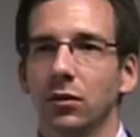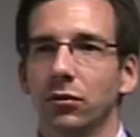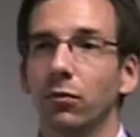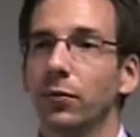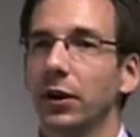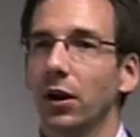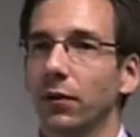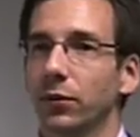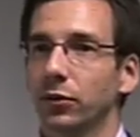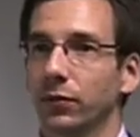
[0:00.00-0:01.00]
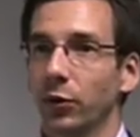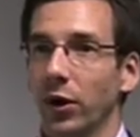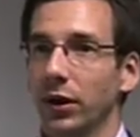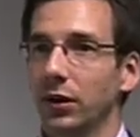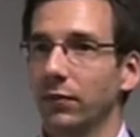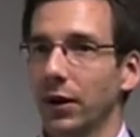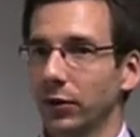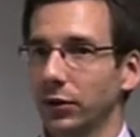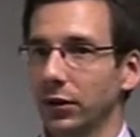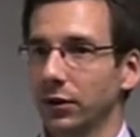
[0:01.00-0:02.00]
Tremor Media offers a variety of
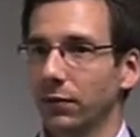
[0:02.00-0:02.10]
advertising